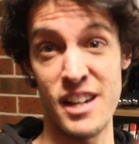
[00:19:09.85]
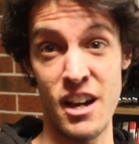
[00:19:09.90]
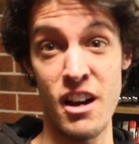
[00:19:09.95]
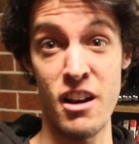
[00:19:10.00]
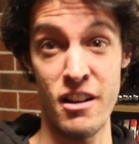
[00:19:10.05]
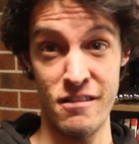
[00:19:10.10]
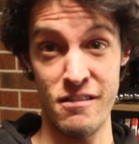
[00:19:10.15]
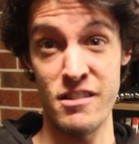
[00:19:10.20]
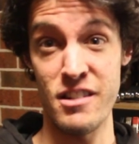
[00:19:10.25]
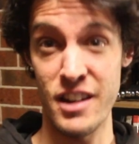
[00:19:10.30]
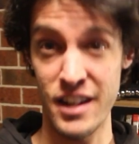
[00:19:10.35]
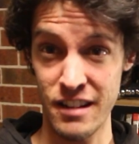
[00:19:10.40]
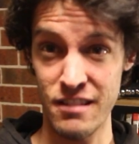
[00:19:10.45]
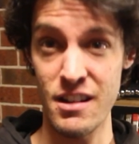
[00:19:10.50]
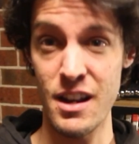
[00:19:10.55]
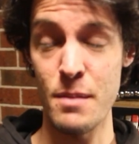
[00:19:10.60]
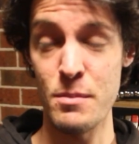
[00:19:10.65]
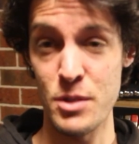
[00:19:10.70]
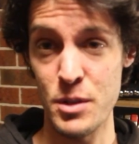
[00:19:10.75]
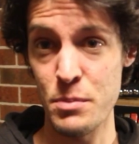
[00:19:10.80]
109
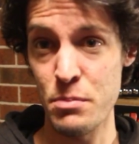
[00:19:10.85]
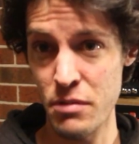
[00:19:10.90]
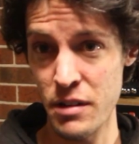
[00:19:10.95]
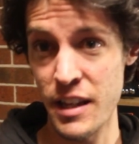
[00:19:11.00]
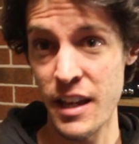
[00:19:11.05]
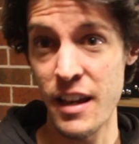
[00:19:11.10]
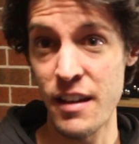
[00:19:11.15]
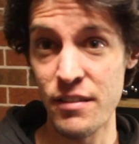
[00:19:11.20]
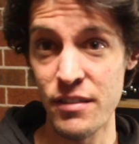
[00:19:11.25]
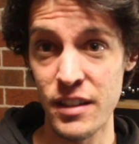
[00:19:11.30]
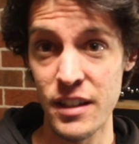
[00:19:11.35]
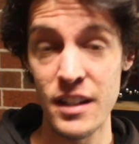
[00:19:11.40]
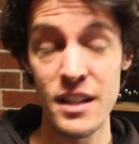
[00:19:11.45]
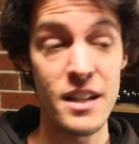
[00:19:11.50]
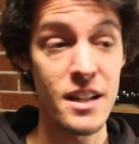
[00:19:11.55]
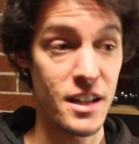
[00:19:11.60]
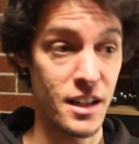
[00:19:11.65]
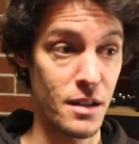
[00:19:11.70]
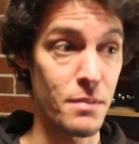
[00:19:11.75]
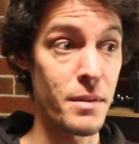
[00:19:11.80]
grams is pretty heavy
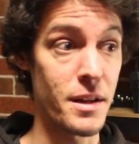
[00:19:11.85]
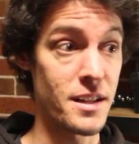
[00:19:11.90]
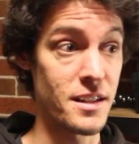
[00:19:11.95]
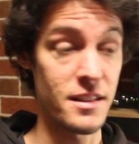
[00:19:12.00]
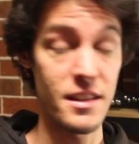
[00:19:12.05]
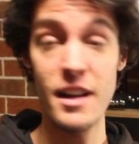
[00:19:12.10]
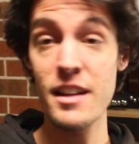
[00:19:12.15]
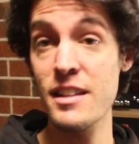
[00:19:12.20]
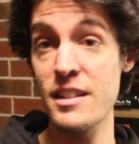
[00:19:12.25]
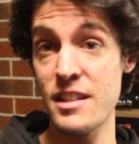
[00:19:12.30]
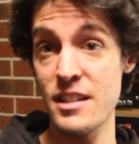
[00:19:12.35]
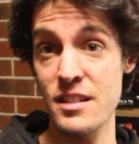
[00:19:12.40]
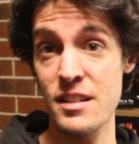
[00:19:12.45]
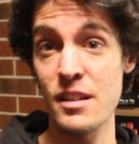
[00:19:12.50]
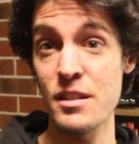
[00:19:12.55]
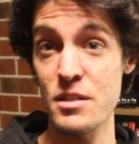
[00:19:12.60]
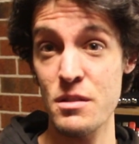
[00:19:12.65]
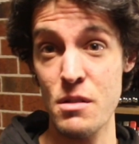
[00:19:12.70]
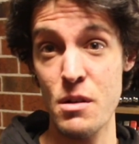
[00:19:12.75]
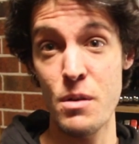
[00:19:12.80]
compared to the other discs I
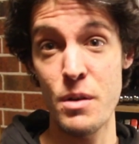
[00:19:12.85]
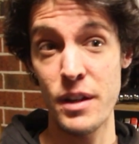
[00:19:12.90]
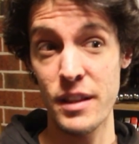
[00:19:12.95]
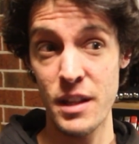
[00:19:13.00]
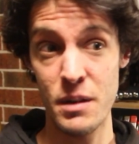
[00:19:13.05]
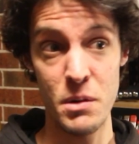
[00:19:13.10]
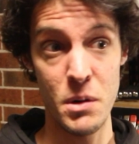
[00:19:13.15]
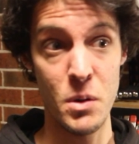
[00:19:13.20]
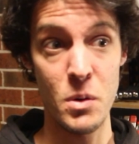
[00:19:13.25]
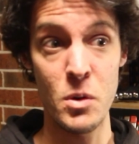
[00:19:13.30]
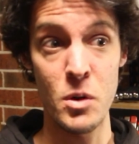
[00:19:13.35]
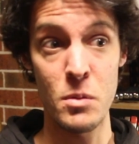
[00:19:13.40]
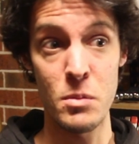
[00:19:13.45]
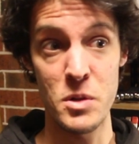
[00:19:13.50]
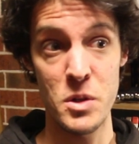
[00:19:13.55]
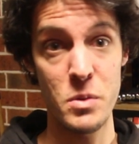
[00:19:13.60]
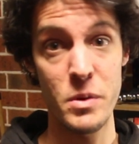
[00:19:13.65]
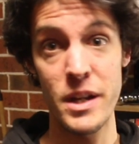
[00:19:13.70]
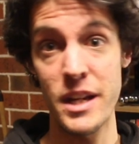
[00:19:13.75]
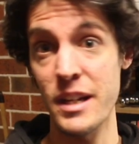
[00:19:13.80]
was throwing that were all
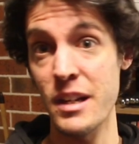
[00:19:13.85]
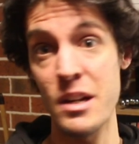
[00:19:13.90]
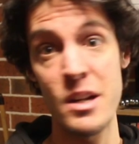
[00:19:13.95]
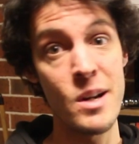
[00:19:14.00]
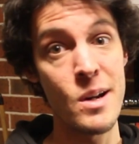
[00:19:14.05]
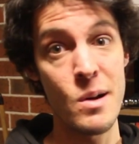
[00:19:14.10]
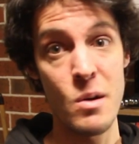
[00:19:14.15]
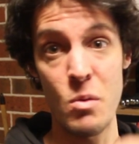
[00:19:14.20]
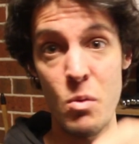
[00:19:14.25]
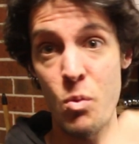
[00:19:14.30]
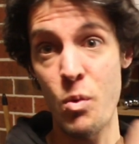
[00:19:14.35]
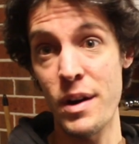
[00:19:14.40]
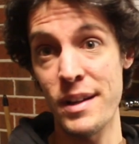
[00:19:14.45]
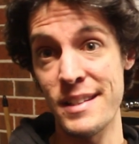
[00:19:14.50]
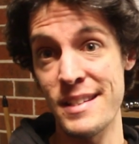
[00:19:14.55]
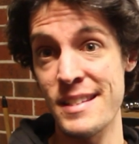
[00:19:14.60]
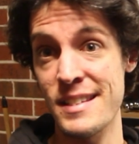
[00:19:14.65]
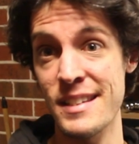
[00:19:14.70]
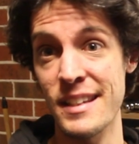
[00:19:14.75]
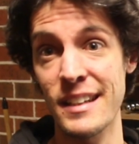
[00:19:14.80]
between
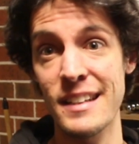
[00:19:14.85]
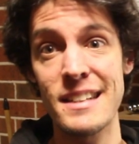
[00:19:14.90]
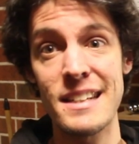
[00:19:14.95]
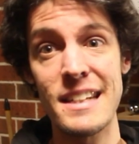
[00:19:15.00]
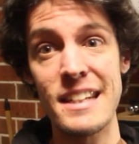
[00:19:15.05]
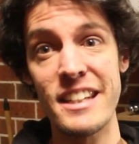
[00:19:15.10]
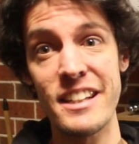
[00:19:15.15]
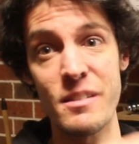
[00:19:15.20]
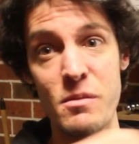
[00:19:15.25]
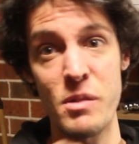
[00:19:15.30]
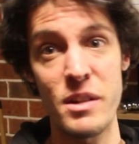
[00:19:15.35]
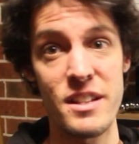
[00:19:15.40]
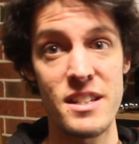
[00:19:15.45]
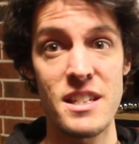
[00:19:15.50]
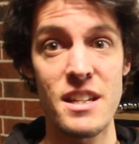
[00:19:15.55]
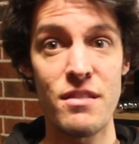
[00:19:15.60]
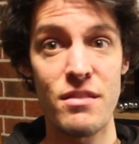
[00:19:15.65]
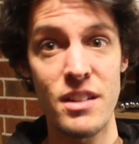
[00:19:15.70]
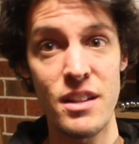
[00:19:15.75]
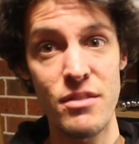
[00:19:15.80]
160 and
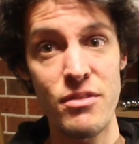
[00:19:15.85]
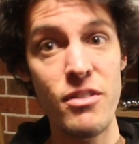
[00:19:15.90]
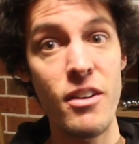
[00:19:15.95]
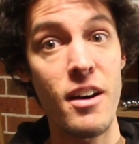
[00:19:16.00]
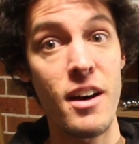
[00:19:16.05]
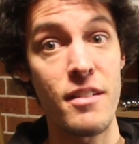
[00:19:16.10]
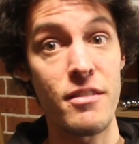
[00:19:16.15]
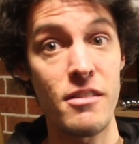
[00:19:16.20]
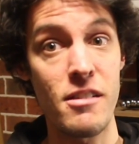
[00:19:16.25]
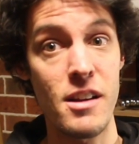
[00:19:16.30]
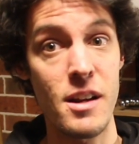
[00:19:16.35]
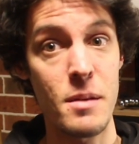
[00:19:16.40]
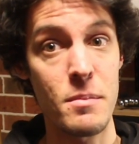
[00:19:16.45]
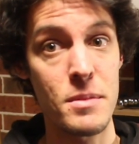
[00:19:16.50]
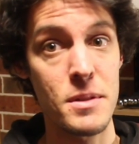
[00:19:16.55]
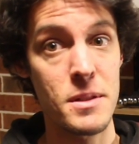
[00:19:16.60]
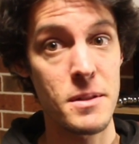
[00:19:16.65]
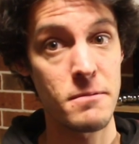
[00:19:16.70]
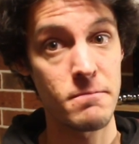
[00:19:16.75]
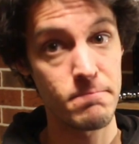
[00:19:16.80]
175
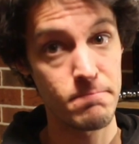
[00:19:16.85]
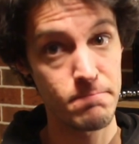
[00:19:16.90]
grams.